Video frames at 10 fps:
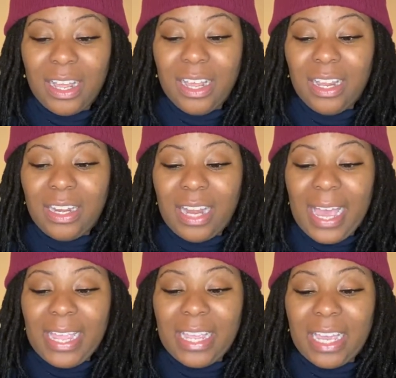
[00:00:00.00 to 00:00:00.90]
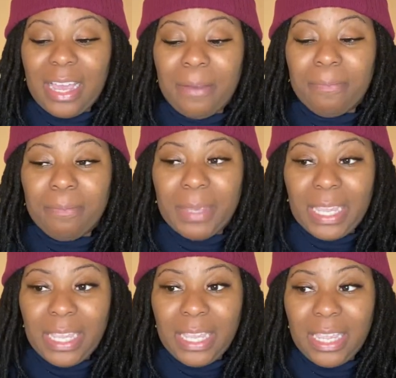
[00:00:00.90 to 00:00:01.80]
Like
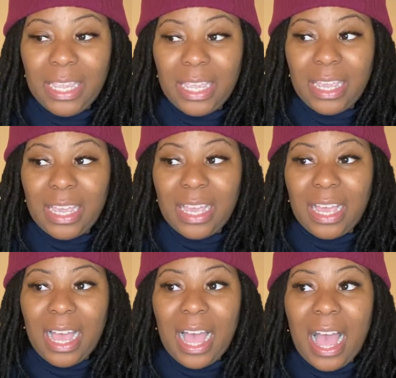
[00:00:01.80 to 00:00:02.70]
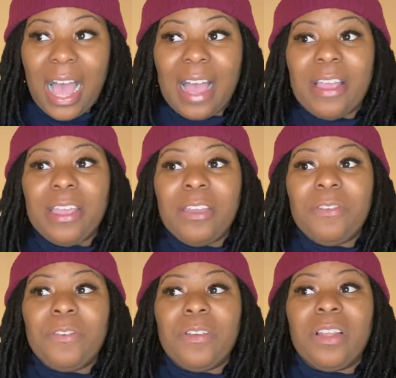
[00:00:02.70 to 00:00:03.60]
me, I
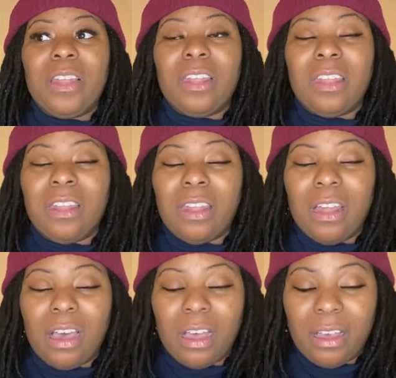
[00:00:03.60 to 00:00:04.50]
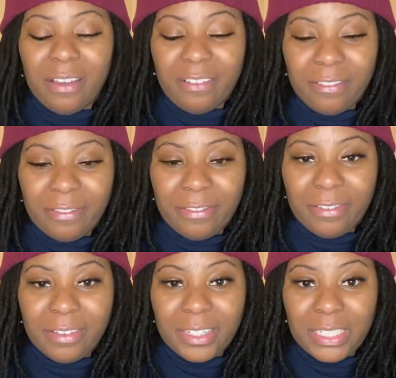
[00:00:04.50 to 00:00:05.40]
love
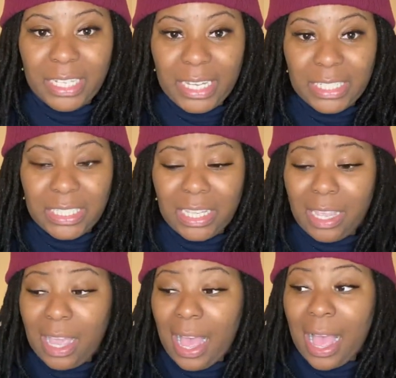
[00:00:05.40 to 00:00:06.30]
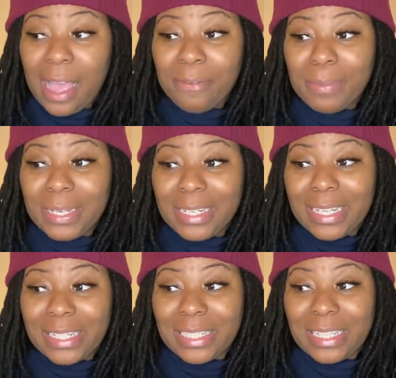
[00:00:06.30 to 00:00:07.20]
dancing. I've been
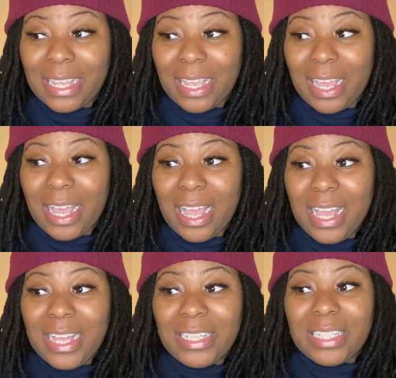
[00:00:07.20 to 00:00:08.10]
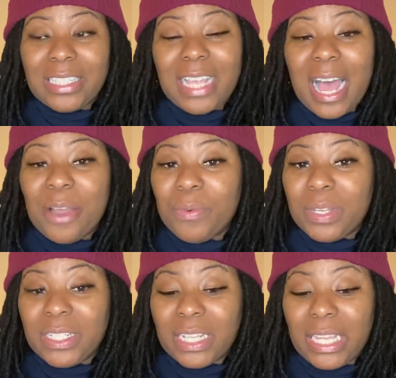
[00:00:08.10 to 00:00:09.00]
dancing since I
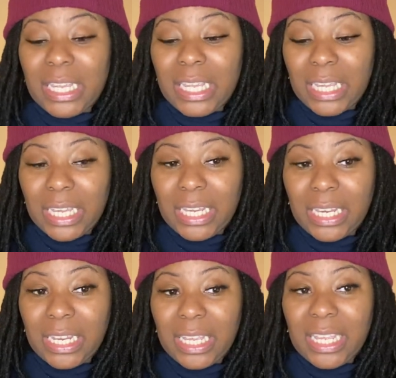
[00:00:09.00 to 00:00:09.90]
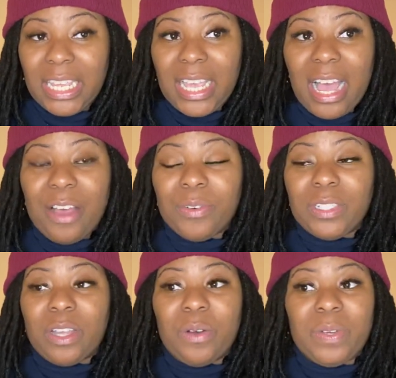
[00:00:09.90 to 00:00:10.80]
was a kid. I
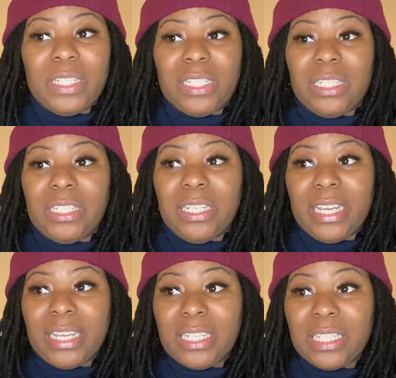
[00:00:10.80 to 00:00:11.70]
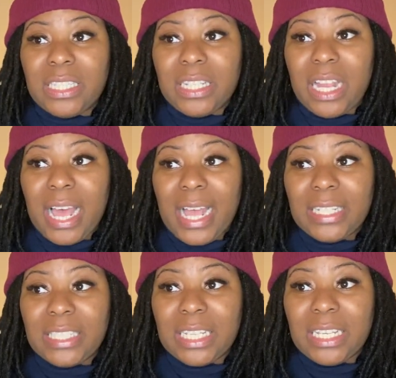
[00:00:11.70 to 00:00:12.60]
was always in dance
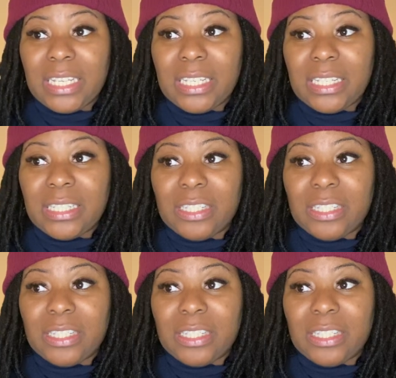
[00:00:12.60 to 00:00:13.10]
classes,